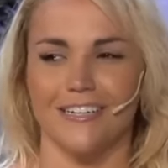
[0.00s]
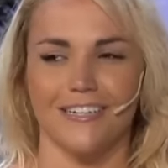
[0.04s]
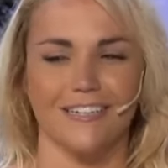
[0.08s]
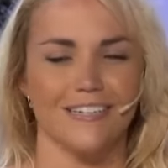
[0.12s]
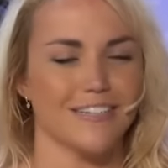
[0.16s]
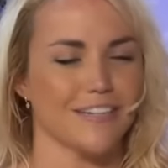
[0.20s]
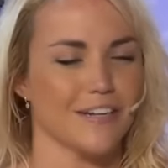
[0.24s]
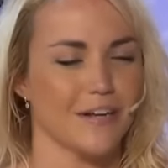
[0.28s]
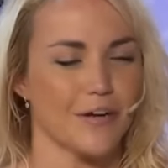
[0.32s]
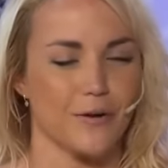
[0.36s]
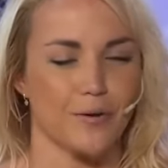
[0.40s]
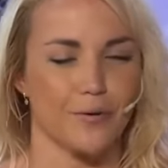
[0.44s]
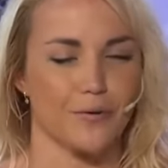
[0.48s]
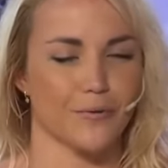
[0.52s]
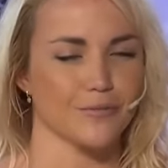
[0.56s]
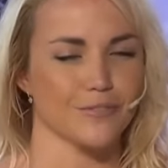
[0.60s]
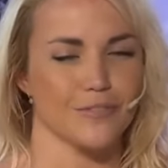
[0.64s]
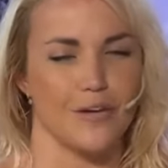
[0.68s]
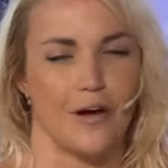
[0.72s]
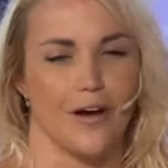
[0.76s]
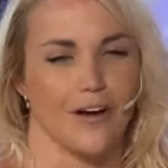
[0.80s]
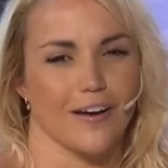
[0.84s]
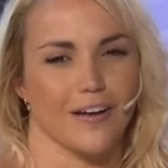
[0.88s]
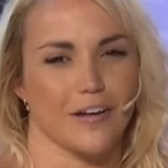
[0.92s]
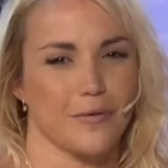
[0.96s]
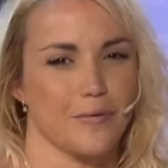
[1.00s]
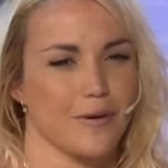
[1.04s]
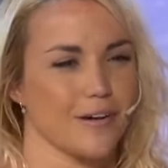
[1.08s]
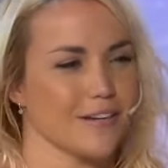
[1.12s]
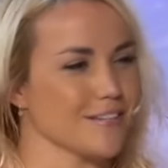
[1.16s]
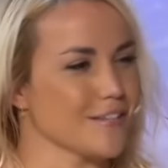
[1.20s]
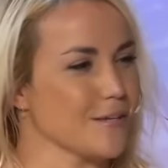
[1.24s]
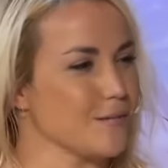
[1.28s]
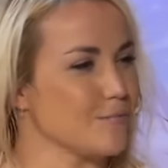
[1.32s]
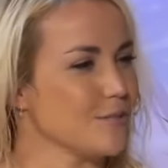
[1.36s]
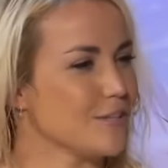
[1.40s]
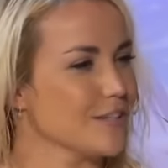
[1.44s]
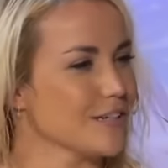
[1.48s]
you know talking about a
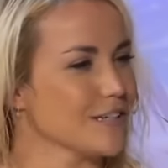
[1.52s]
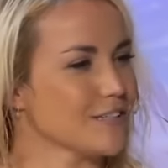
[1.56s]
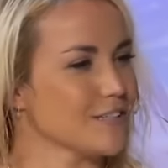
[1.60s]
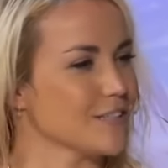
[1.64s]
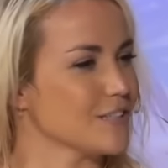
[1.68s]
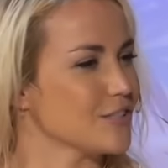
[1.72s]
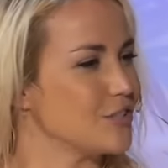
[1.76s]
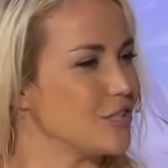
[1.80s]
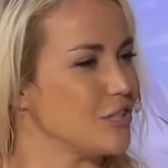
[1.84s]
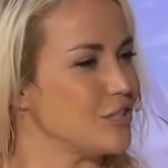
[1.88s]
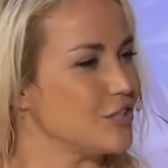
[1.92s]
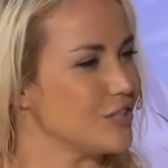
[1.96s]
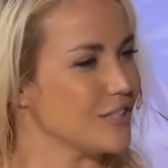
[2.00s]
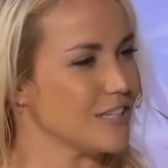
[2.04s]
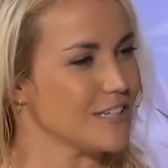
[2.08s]
subject and exchanging